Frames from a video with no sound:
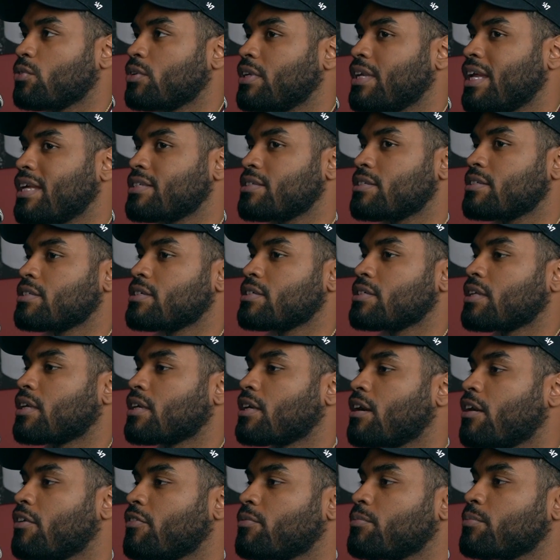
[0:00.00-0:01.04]
you know, and that's the thing.
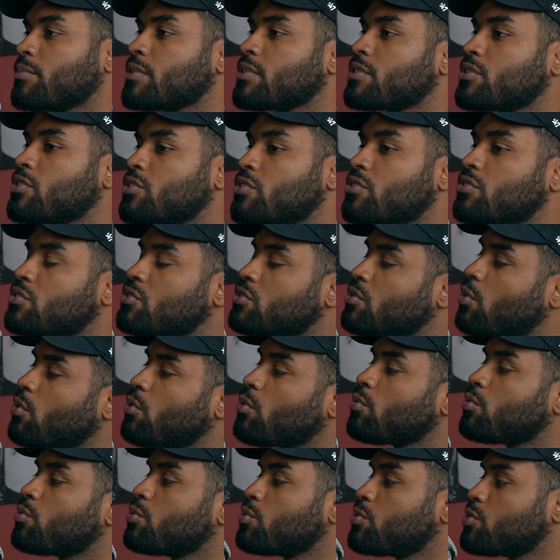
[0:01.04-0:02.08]
Like, governments are
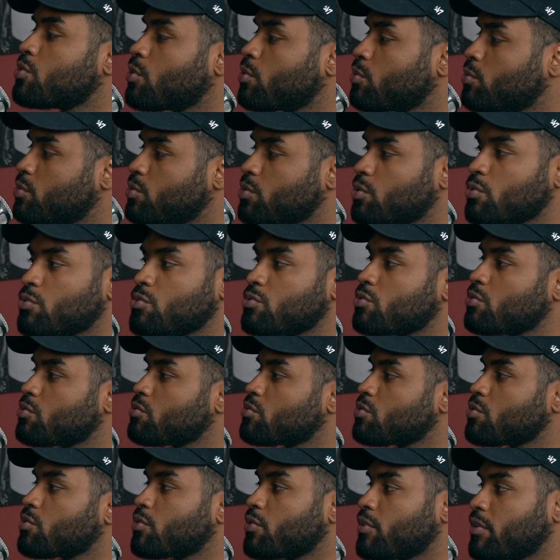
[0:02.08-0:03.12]
so
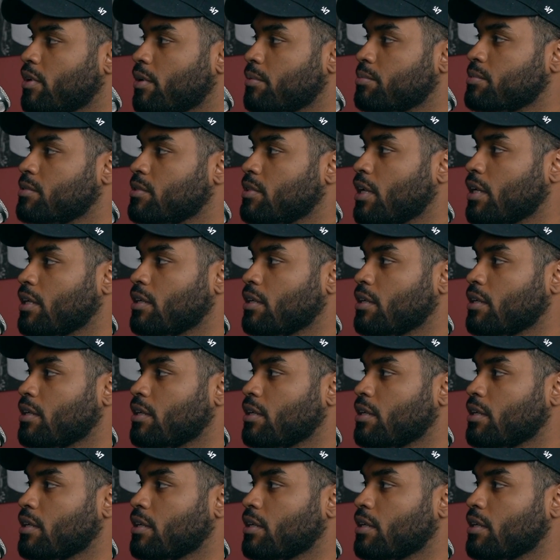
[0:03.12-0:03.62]
corrupt.